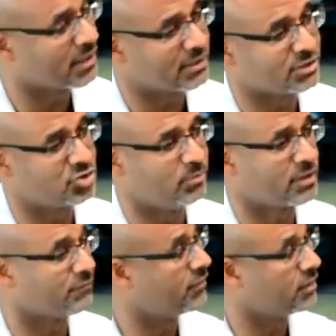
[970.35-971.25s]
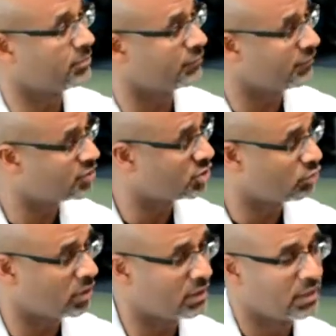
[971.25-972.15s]
that you become very
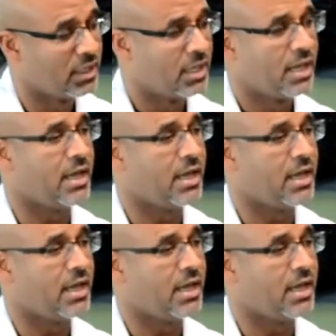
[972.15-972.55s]
proficient with.